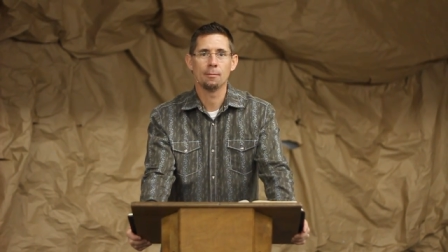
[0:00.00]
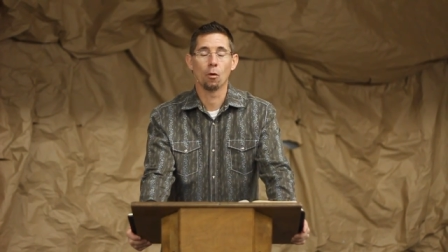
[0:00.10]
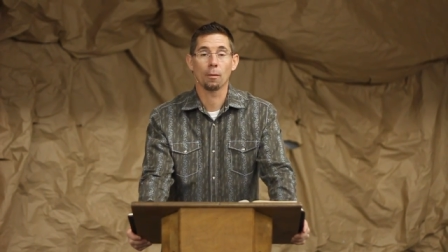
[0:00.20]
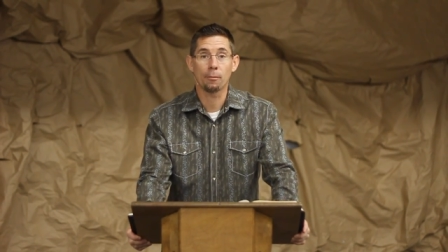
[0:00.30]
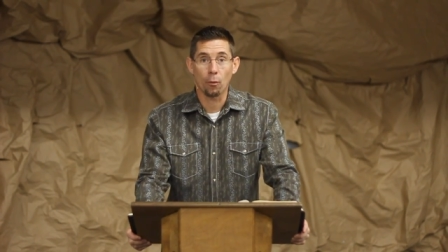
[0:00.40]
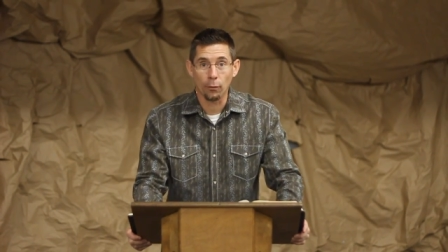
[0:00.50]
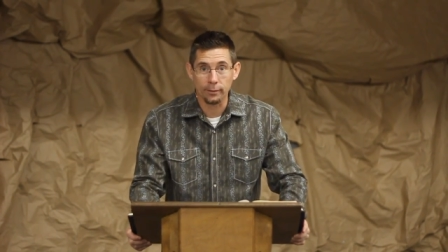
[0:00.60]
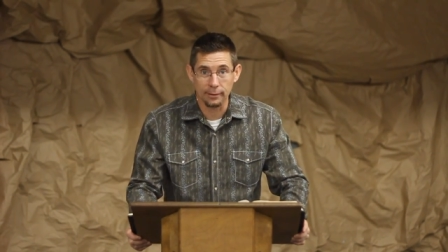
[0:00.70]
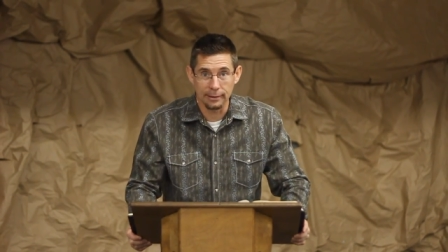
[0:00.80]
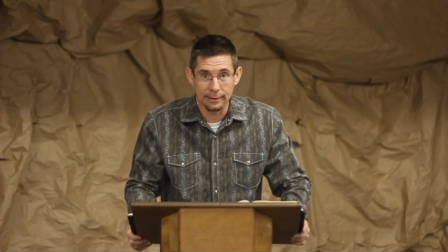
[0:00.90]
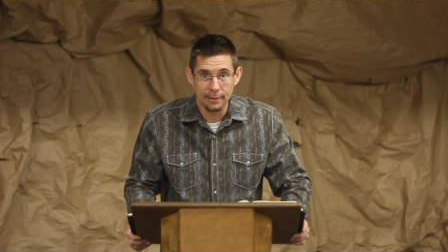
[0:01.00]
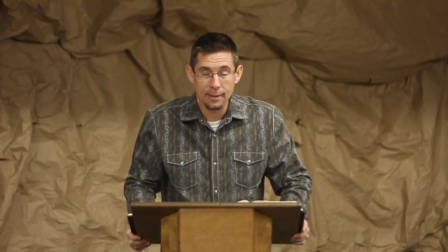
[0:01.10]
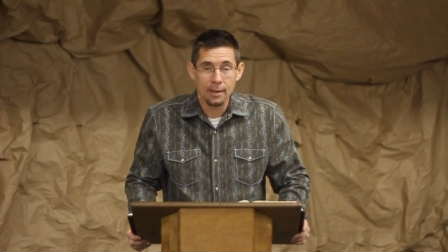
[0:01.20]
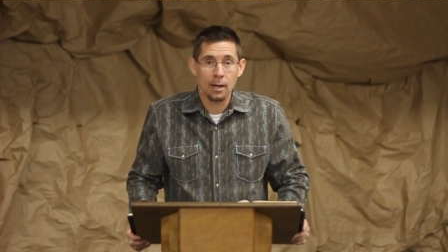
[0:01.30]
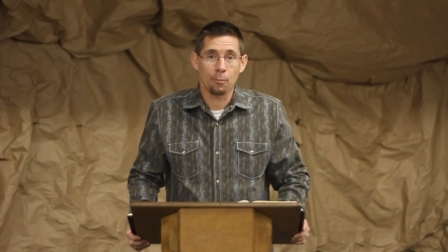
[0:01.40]
More importantly,
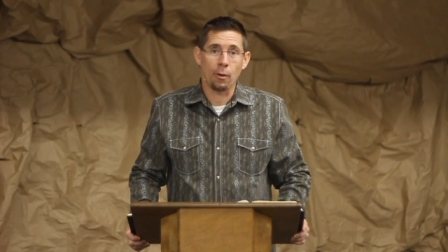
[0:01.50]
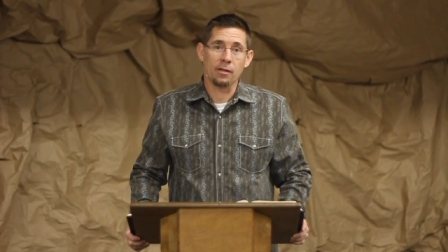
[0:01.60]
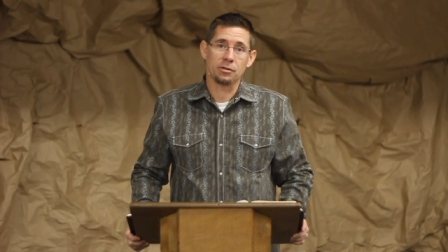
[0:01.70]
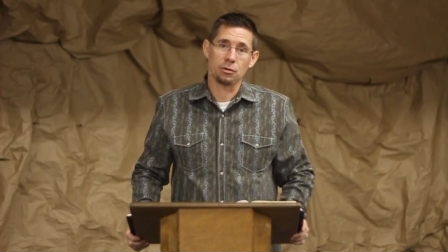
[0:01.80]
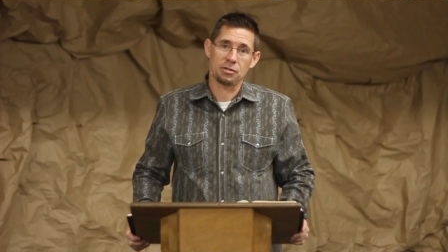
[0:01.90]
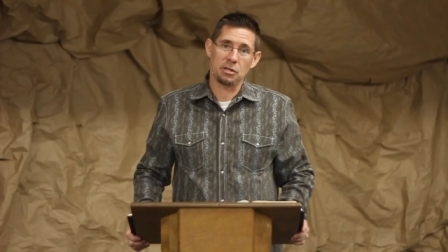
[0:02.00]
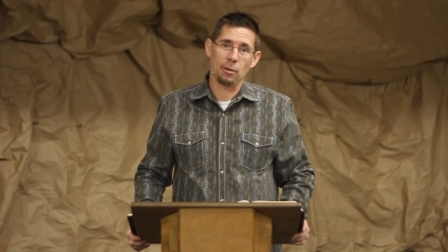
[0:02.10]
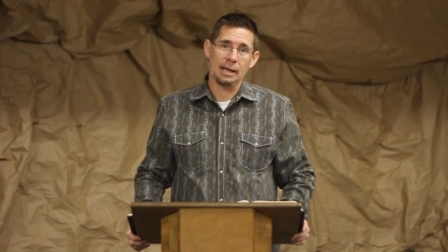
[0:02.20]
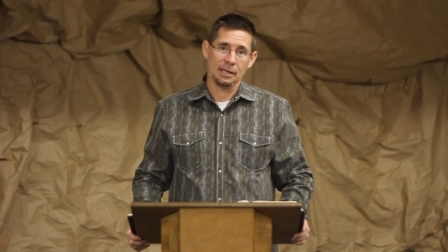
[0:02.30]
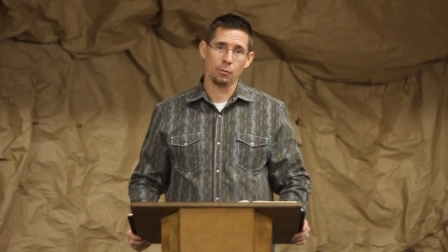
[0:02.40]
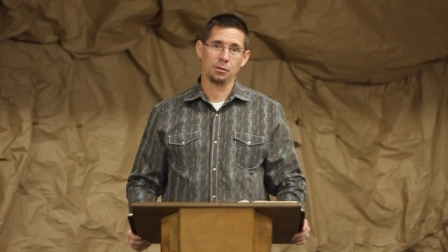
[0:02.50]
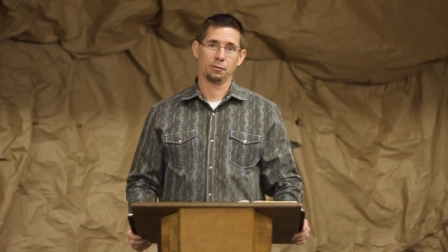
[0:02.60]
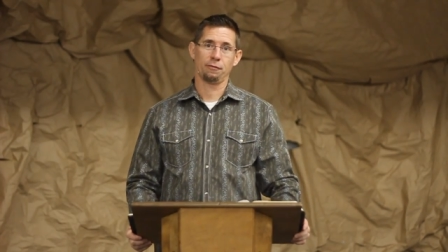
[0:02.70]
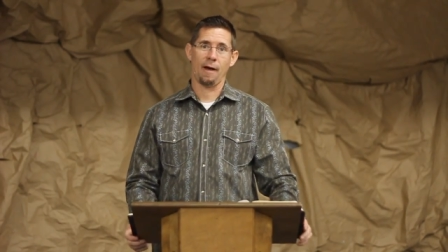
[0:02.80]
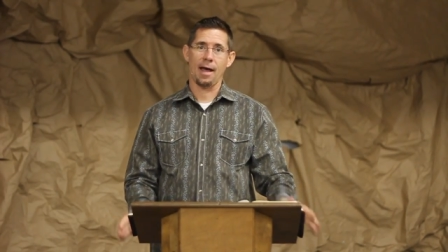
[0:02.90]
I pray that you're still hanging with
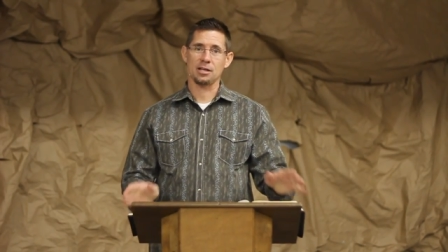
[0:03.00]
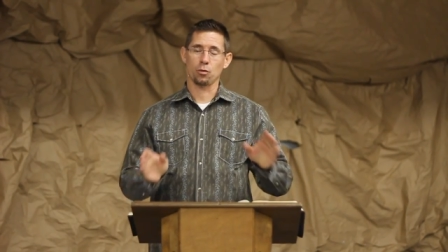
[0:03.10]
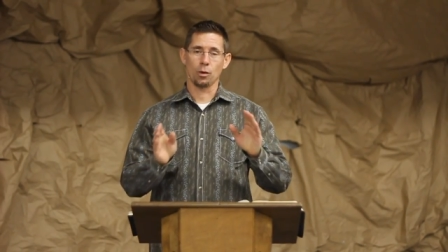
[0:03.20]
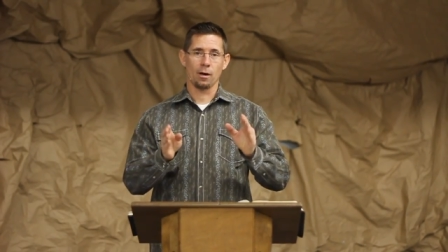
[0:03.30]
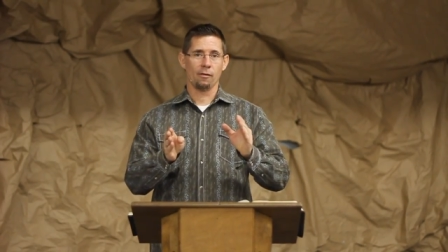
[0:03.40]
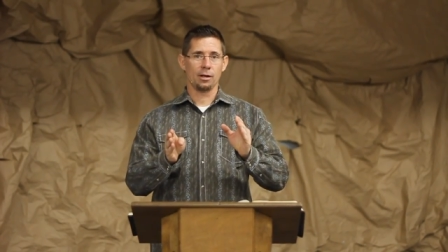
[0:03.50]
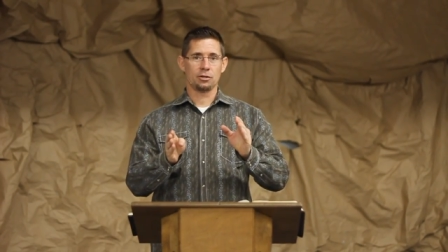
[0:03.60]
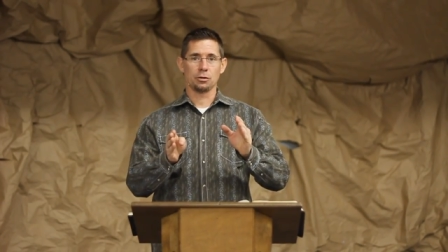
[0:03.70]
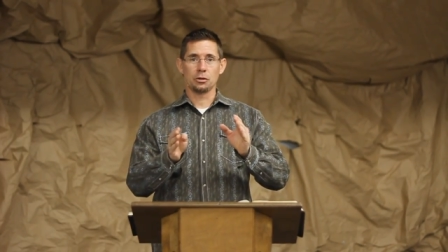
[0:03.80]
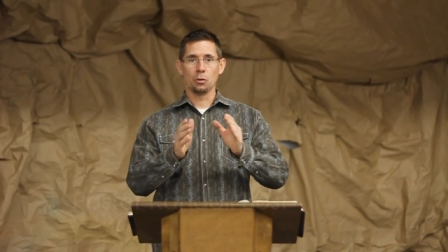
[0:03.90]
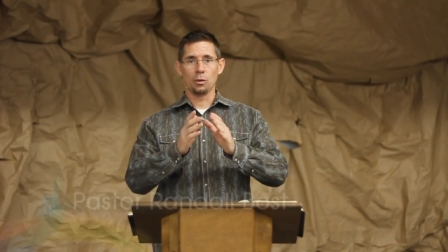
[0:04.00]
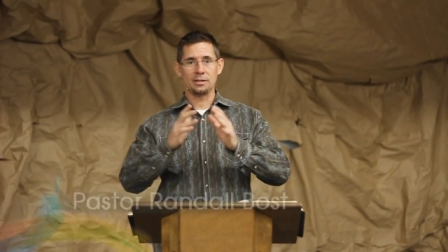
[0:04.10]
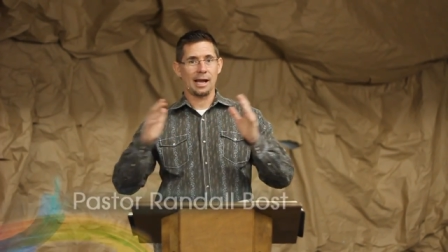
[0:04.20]
your fast, whatever it is you're doing.